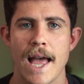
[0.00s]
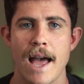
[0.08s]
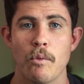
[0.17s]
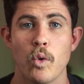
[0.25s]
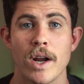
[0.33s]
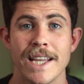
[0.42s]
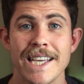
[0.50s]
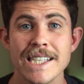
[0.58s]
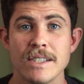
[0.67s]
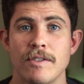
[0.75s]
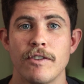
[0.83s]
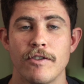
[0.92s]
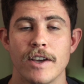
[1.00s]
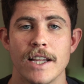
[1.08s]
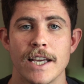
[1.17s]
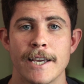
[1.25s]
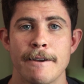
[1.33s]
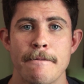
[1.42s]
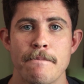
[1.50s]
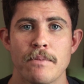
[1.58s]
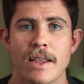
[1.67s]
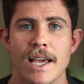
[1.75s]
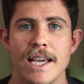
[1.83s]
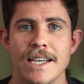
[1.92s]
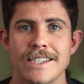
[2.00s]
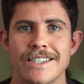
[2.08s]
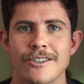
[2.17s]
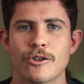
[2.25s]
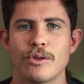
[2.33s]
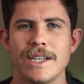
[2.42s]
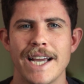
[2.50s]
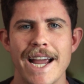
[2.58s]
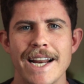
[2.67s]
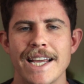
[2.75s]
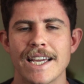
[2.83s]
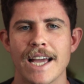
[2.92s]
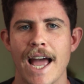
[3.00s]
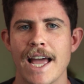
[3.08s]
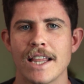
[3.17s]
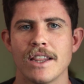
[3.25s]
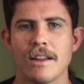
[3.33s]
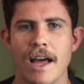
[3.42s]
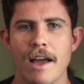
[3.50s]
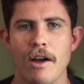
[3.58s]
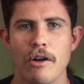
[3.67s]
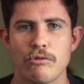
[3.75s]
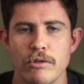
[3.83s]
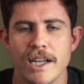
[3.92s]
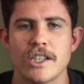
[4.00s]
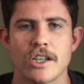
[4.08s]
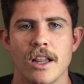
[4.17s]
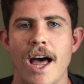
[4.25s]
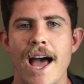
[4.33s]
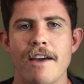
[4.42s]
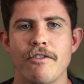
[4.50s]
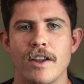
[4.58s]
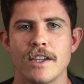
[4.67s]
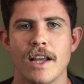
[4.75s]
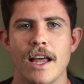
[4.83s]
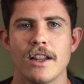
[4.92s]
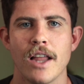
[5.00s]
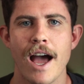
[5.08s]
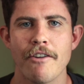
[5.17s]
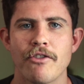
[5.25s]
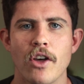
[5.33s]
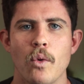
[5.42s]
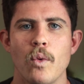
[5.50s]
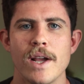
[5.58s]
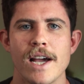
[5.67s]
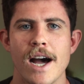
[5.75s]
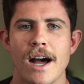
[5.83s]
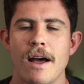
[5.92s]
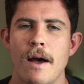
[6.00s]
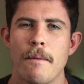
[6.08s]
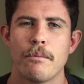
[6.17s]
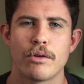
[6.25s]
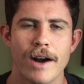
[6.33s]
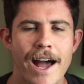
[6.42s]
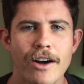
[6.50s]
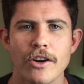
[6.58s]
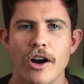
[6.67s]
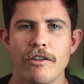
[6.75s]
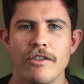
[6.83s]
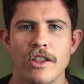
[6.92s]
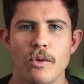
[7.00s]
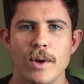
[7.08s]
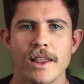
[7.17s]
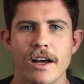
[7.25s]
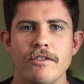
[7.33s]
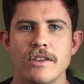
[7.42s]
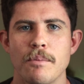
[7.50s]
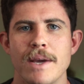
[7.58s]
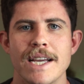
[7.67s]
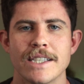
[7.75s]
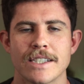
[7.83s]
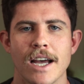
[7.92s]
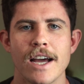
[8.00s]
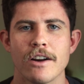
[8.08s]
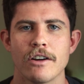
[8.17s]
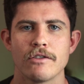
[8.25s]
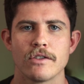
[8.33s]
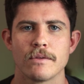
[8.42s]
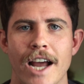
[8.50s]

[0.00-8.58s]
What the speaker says: And what is fulfilling is creating a rich life and a life that we are proud of and that we love to be inside of.